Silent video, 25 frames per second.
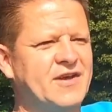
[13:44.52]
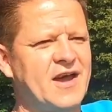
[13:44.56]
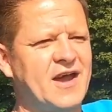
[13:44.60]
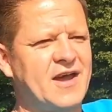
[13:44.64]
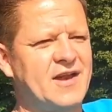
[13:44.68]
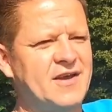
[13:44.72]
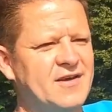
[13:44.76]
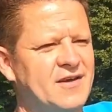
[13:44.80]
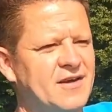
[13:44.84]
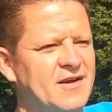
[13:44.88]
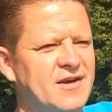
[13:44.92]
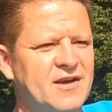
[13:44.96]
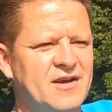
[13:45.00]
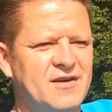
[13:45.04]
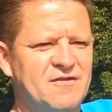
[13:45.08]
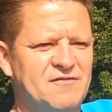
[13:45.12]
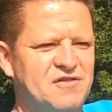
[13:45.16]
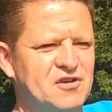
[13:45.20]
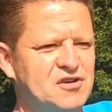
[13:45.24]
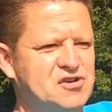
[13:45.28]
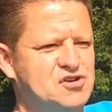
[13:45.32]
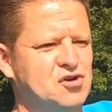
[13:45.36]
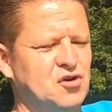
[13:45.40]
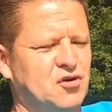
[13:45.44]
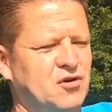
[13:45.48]
again
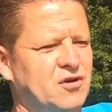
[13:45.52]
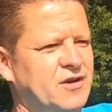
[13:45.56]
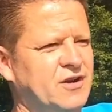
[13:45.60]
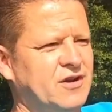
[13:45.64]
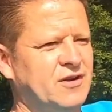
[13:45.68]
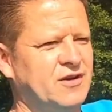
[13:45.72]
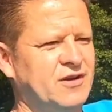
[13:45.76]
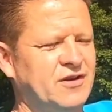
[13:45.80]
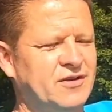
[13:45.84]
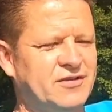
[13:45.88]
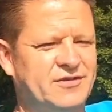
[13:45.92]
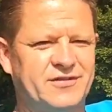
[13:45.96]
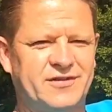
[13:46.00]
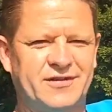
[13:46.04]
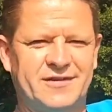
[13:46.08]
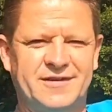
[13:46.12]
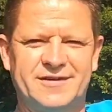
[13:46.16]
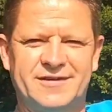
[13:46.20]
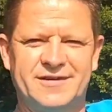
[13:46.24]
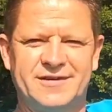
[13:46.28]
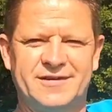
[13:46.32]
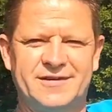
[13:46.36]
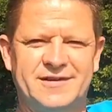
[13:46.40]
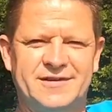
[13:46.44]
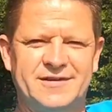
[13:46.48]
for joining us
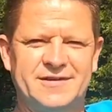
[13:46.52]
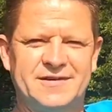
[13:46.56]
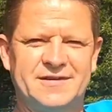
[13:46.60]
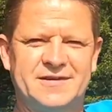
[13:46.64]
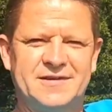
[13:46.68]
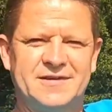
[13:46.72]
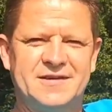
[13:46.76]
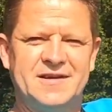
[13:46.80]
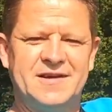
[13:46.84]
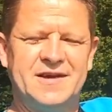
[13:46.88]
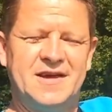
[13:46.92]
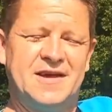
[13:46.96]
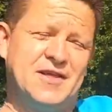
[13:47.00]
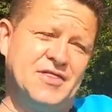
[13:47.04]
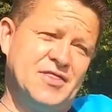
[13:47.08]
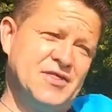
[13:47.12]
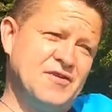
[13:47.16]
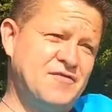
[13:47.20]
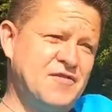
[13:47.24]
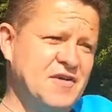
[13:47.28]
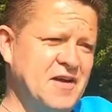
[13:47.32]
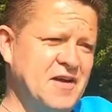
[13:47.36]
in the